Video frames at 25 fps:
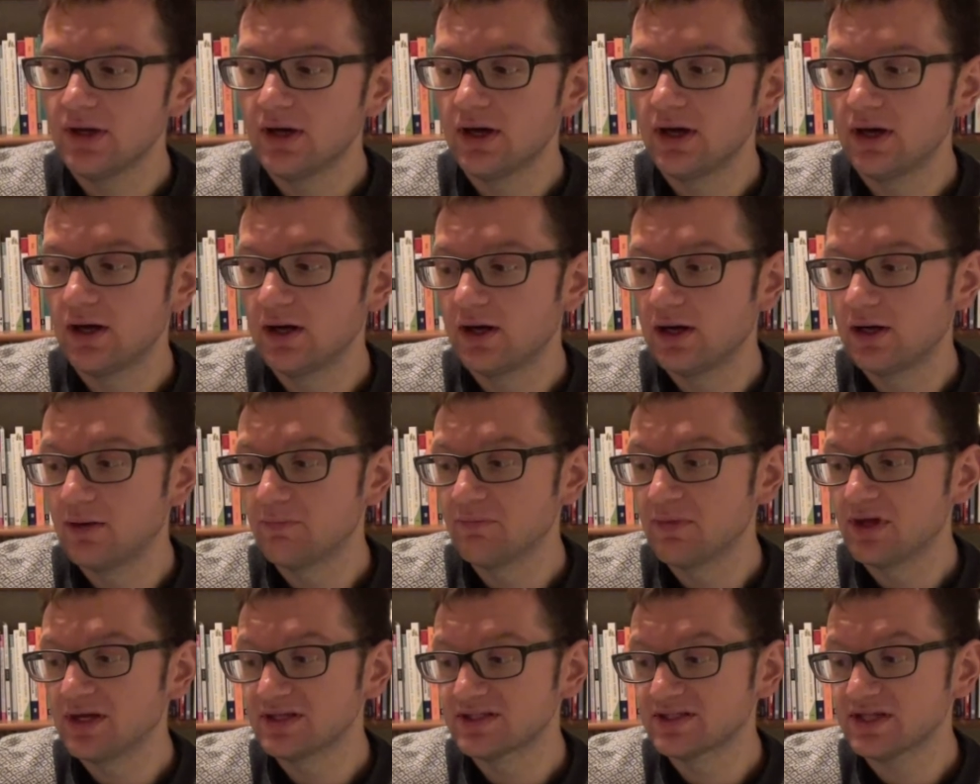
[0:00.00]

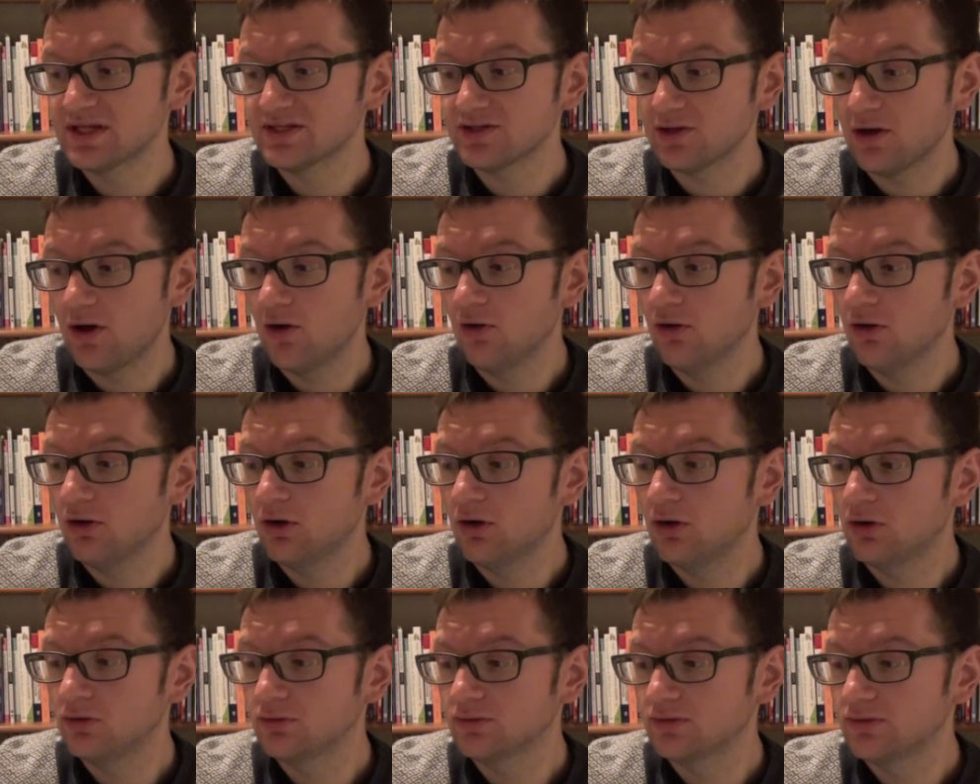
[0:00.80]
It says
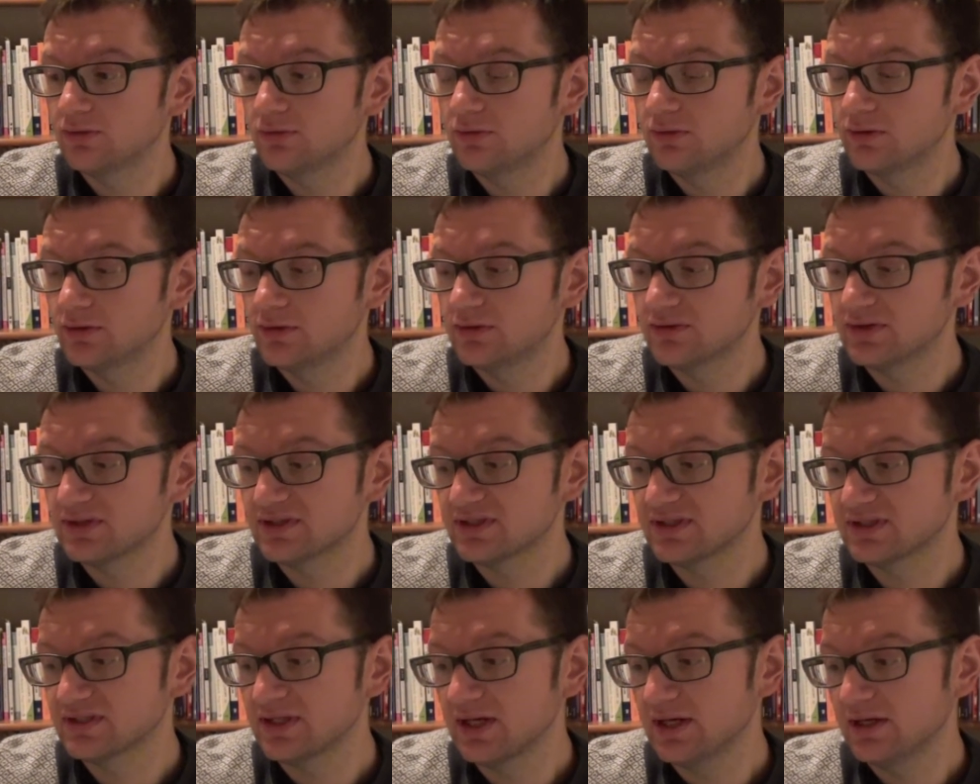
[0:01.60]
on the
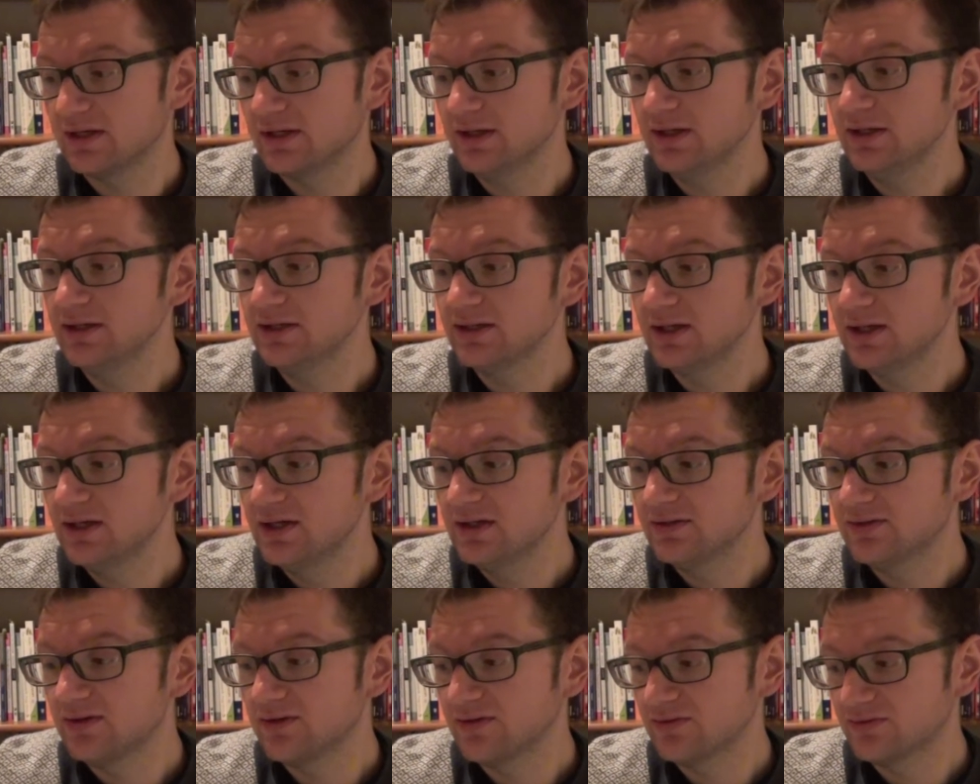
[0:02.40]
side
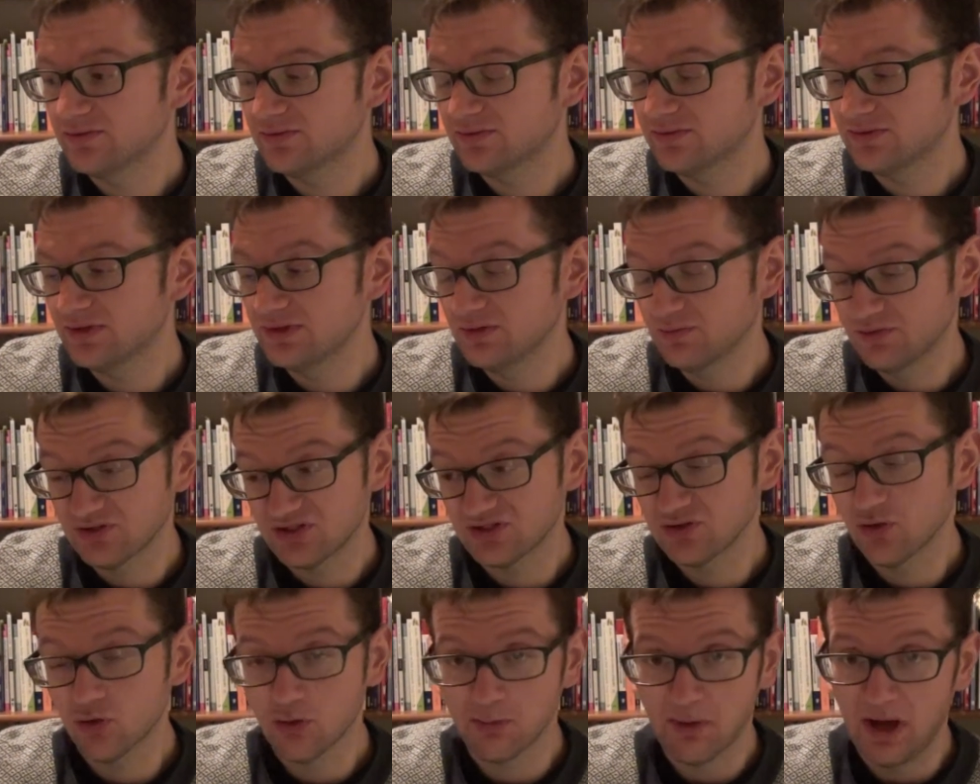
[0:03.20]
that the
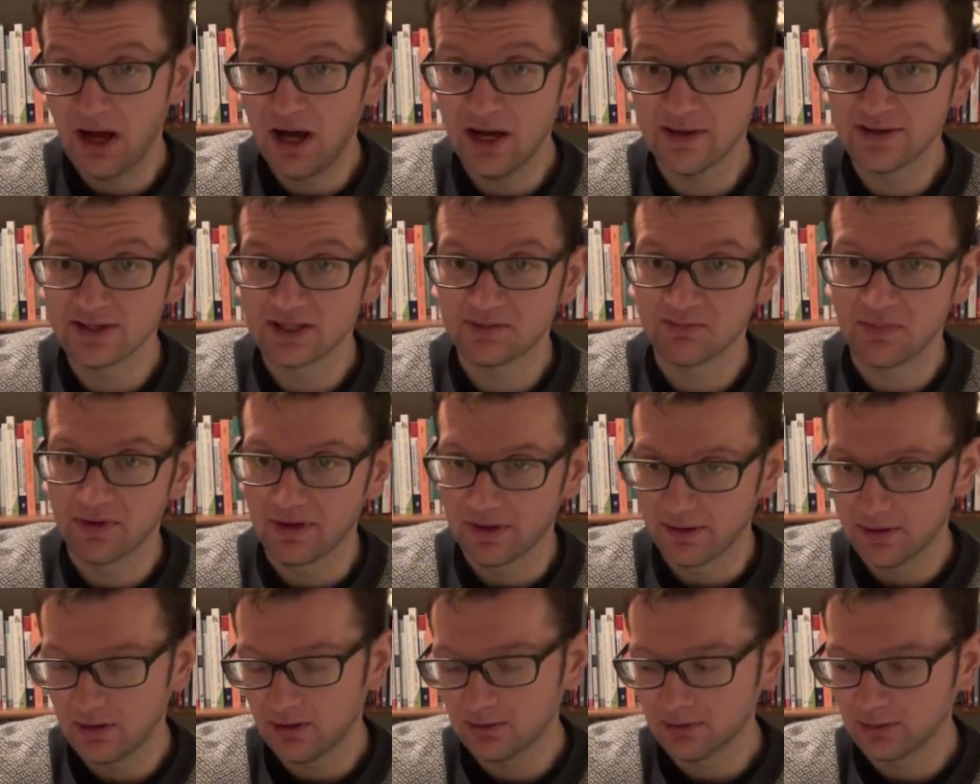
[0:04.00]
story behind this
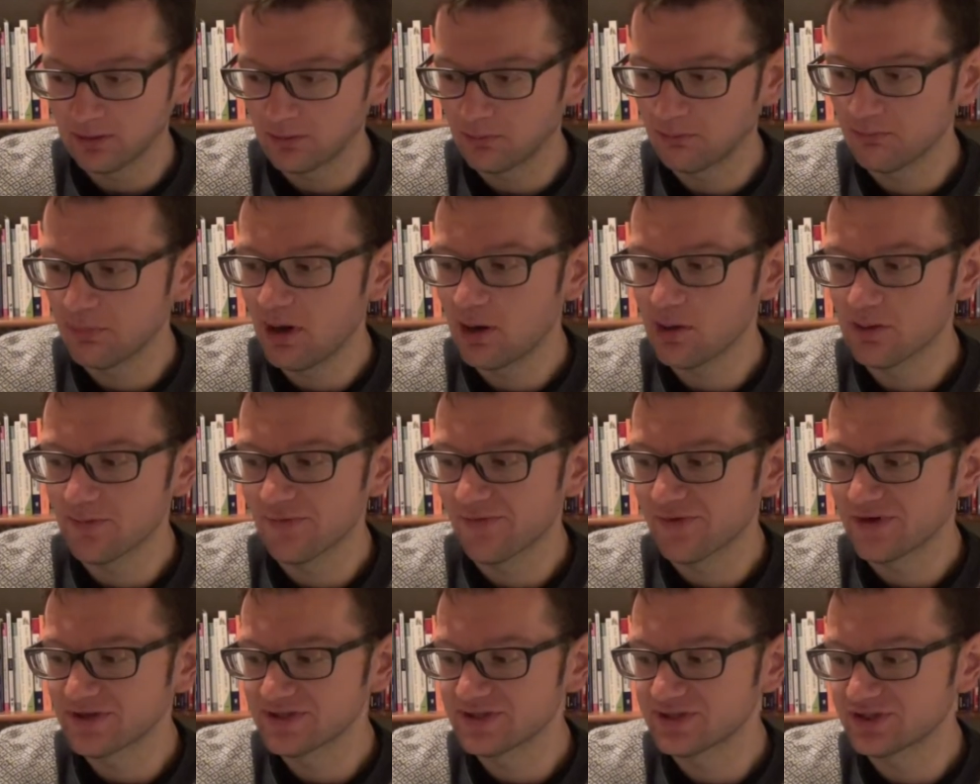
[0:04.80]
beer, and I'll
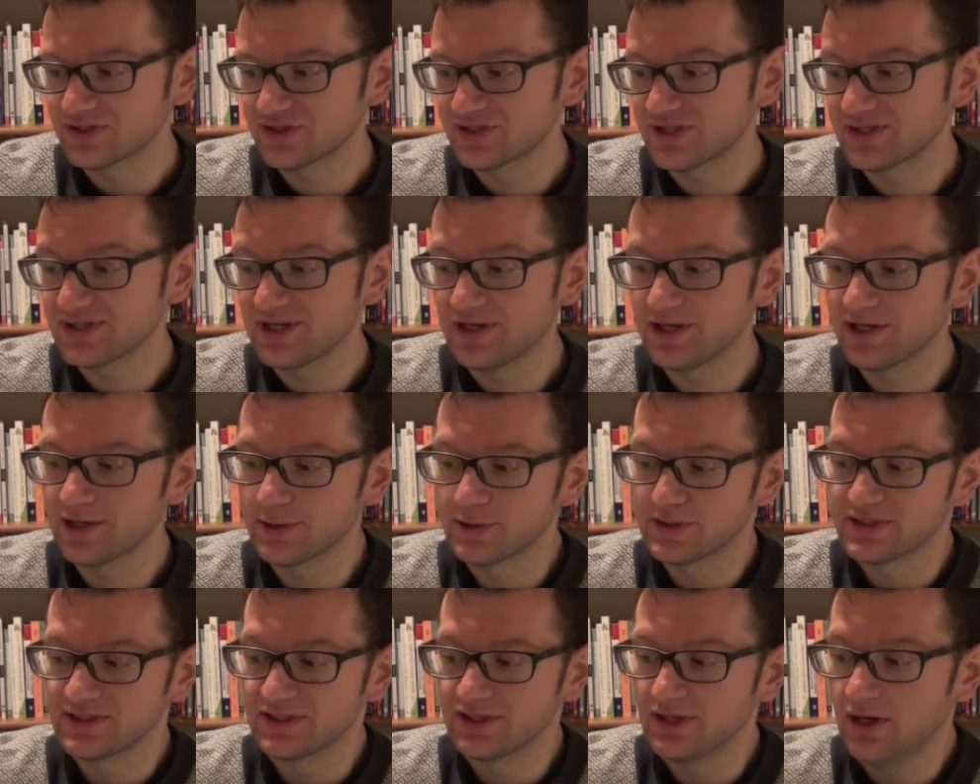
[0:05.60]
paraphrase it just to tell you,
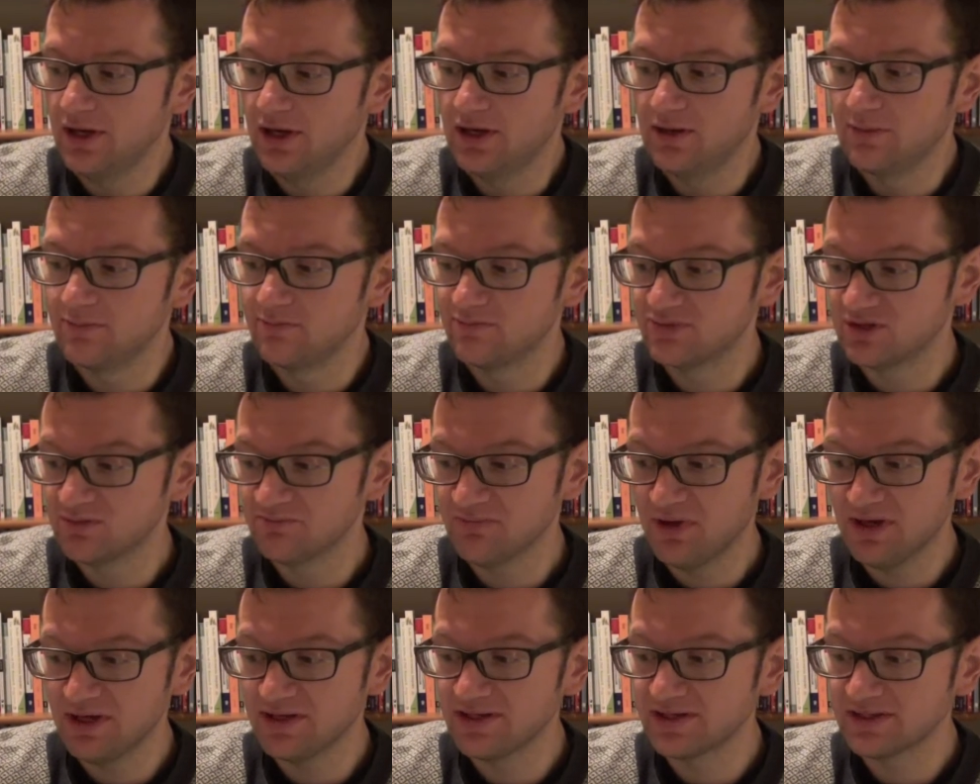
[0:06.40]
is that some
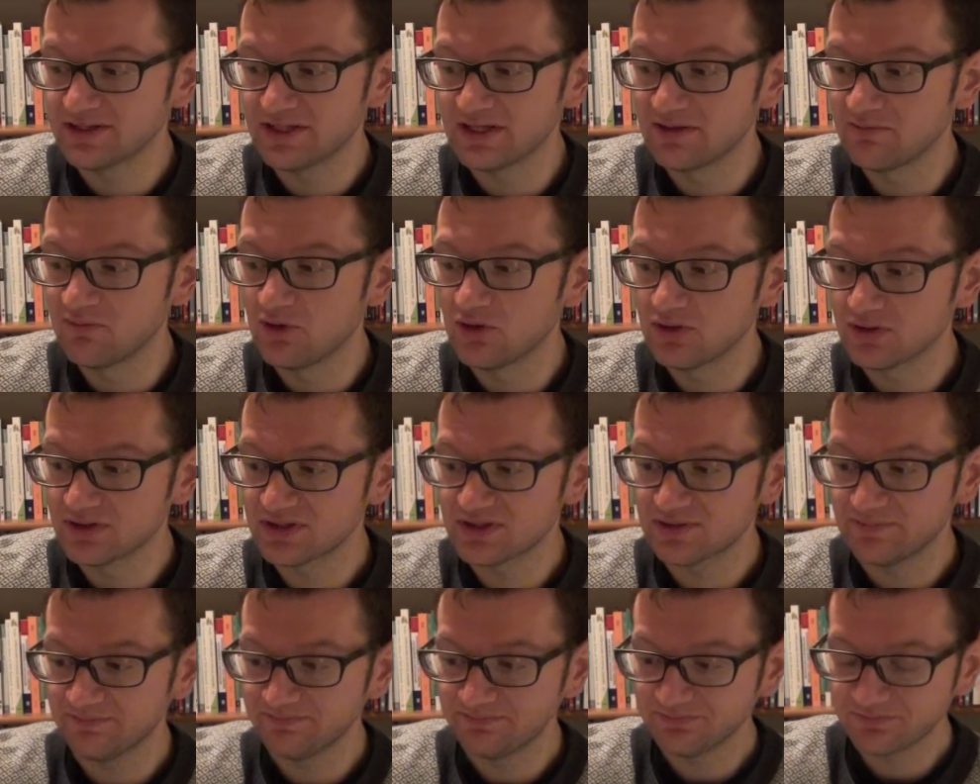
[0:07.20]
Benedictine
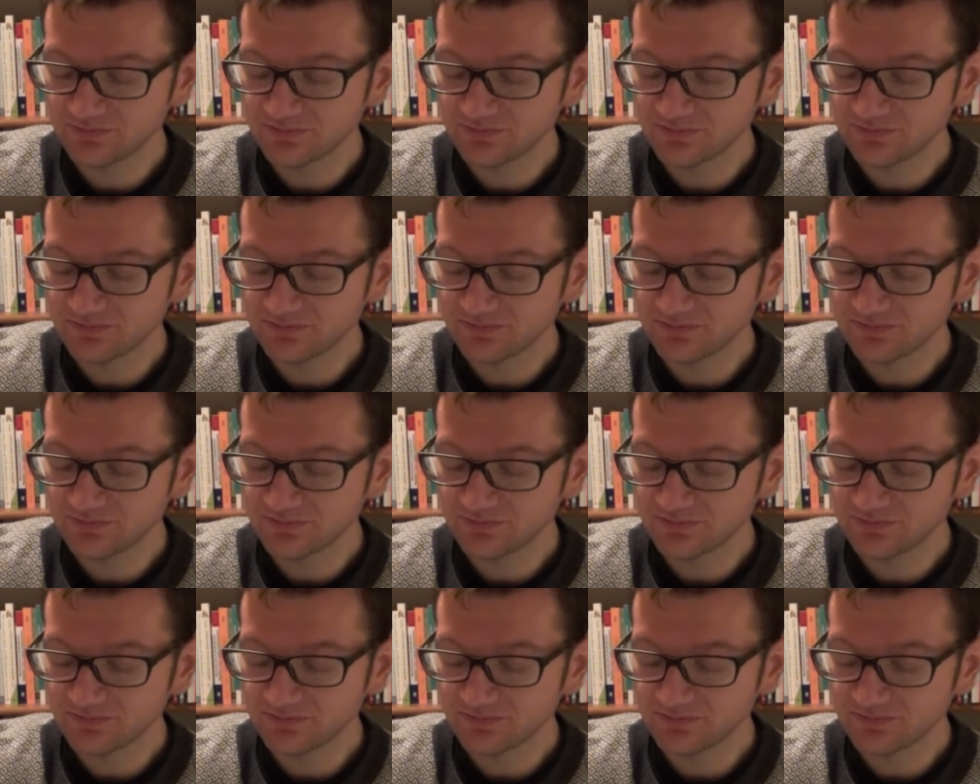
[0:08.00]
monks